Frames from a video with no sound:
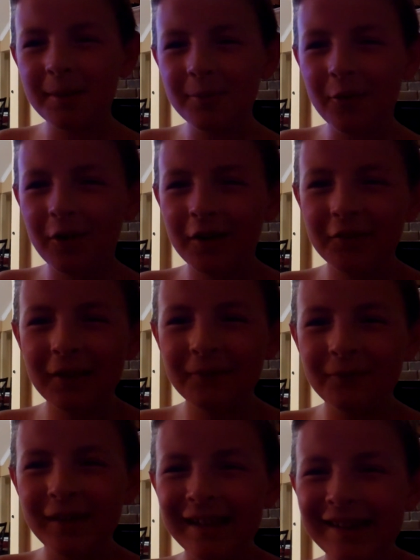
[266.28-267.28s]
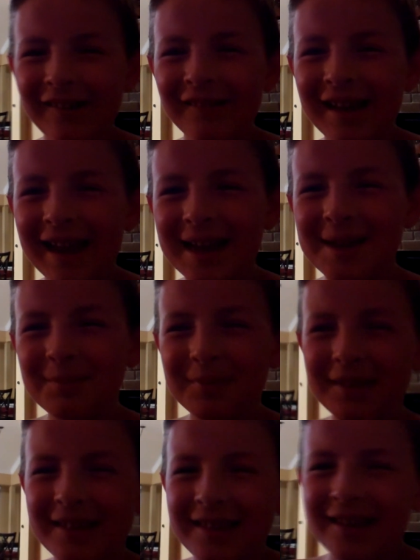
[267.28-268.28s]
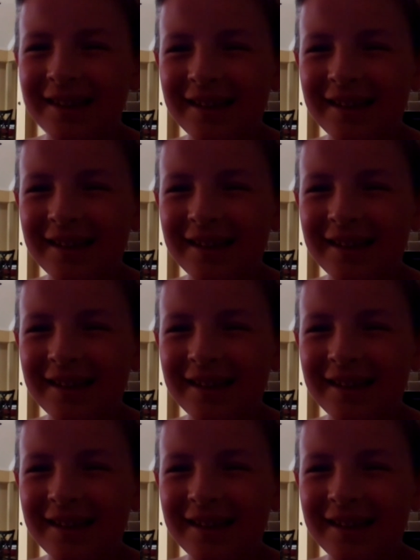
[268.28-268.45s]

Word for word: bit more than video games.